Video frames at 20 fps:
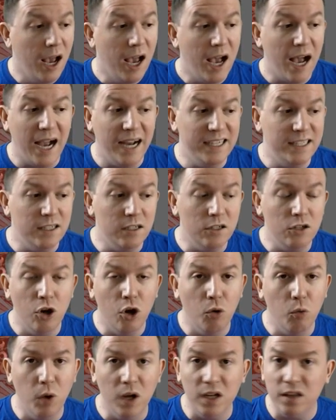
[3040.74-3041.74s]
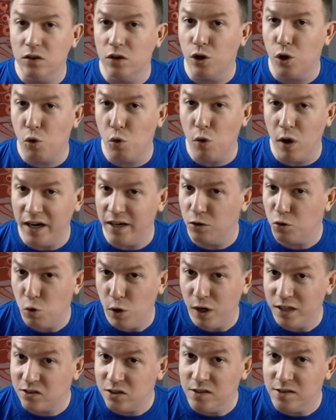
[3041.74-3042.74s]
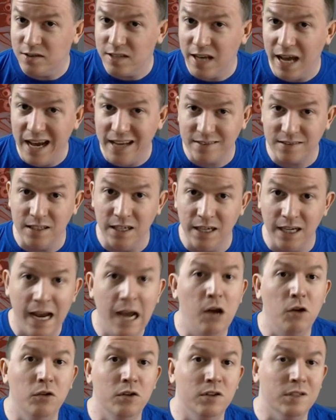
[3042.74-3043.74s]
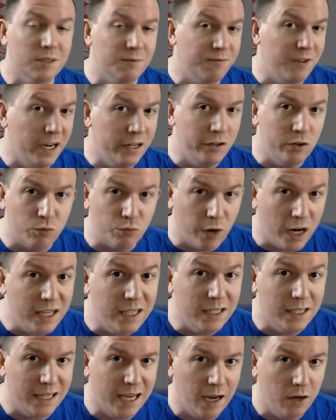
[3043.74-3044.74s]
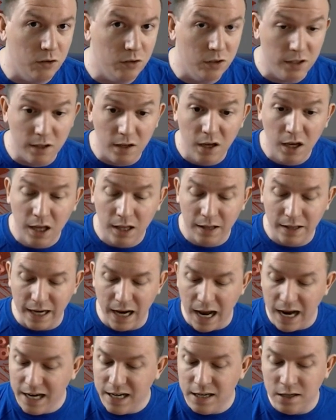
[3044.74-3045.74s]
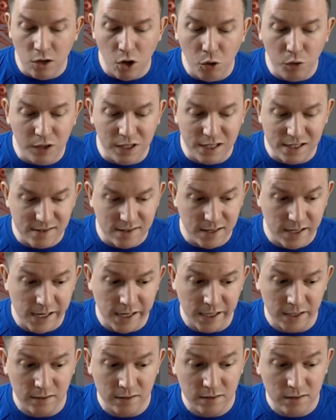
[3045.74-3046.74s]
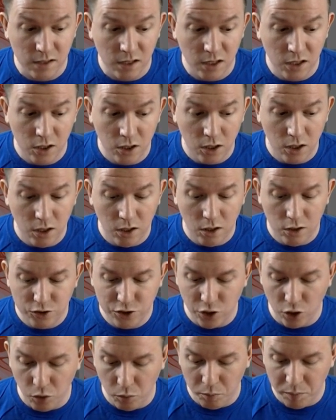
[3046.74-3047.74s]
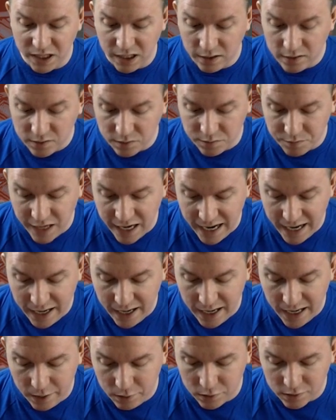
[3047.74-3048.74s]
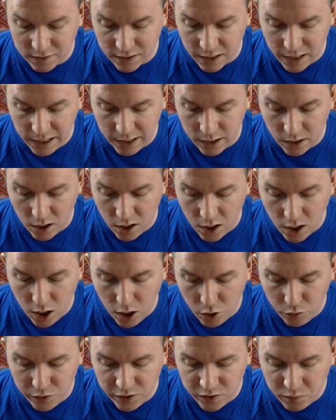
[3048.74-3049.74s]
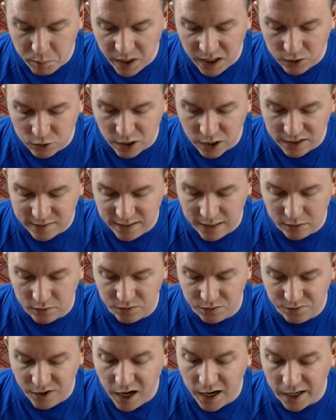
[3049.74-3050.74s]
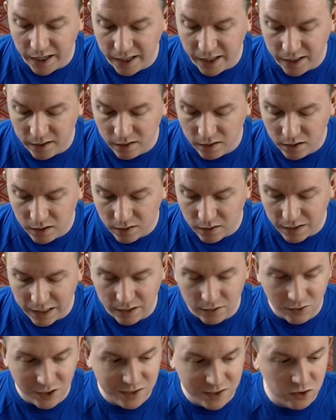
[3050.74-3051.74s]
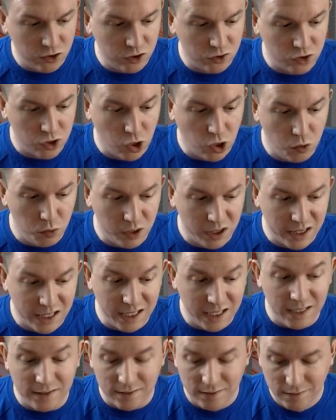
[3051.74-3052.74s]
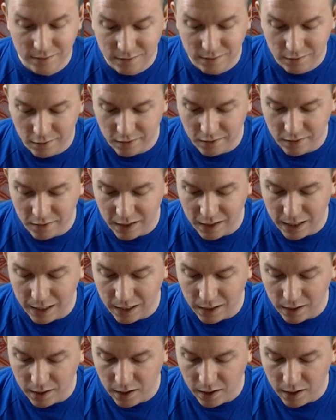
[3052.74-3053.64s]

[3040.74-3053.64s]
I didn't know what the kind of questions to ask an accountant to find a right accountant. Like I didn't know these things. So because of that, I was like, oh, this page rate sounds fine. Like, let's just go with this. Like,